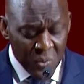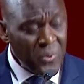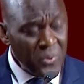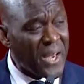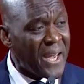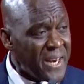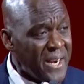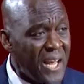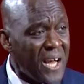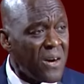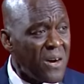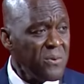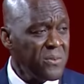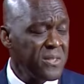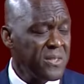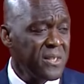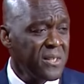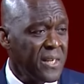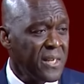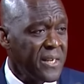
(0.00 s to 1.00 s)
We are
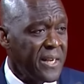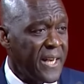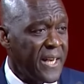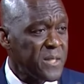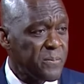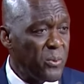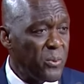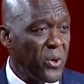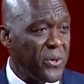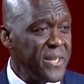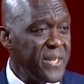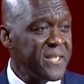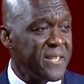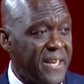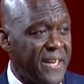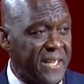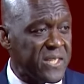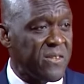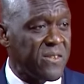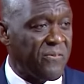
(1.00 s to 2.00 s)
now exploring
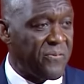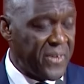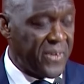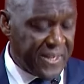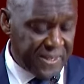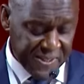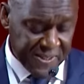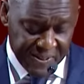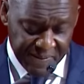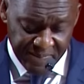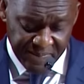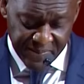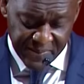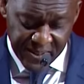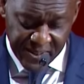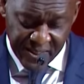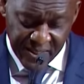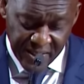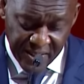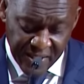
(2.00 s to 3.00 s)
the next phase.
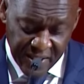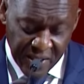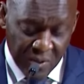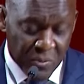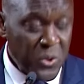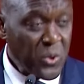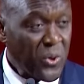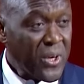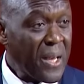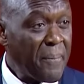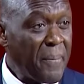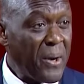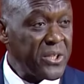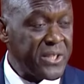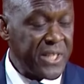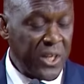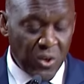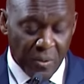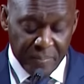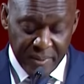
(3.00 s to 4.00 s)
We're talking
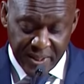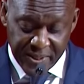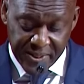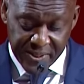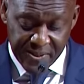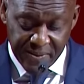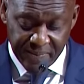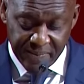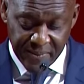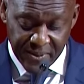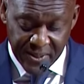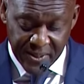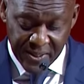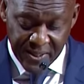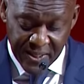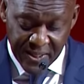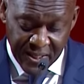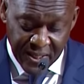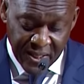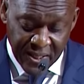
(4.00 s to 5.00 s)
about genomics.
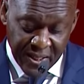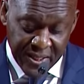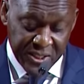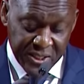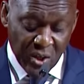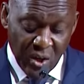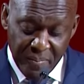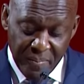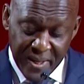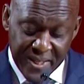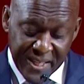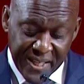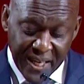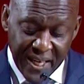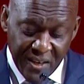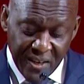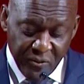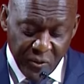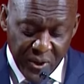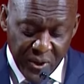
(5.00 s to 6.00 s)
Genomics
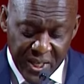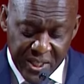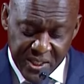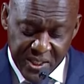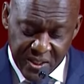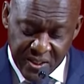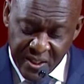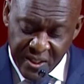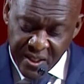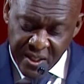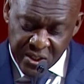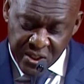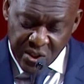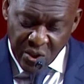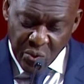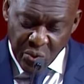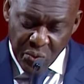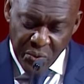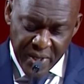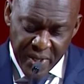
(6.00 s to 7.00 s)
that leverage
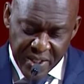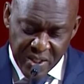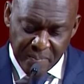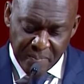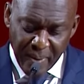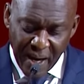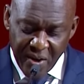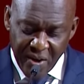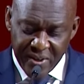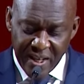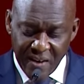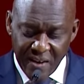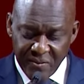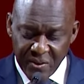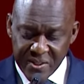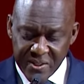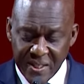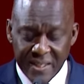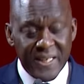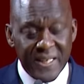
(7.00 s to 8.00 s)
the rich
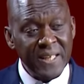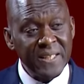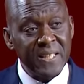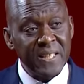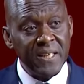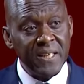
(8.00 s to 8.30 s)
biodiversity